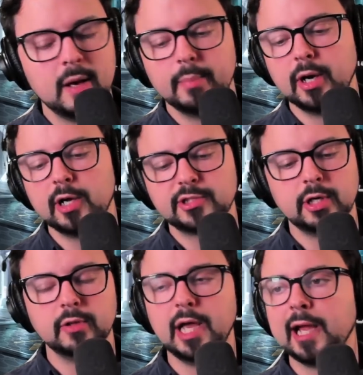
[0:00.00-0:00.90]
But
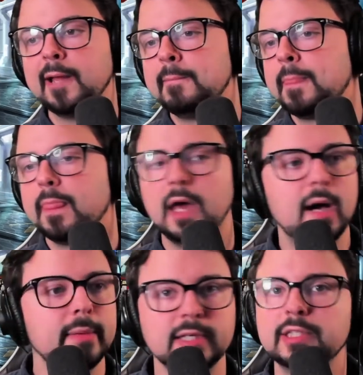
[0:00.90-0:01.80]
also like
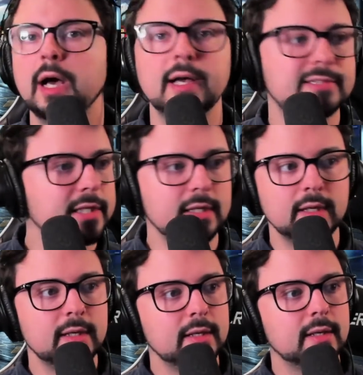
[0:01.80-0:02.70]
I'm exhausted.
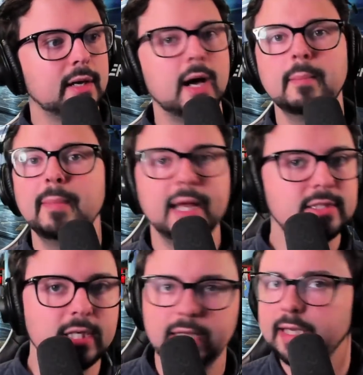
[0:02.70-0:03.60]
I'm
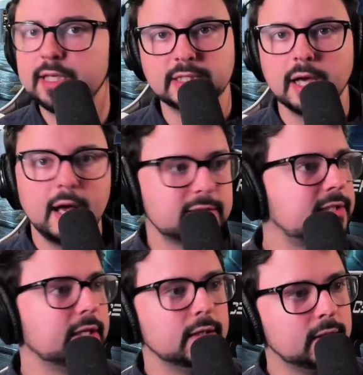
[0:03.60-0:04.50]
mentally exhausted.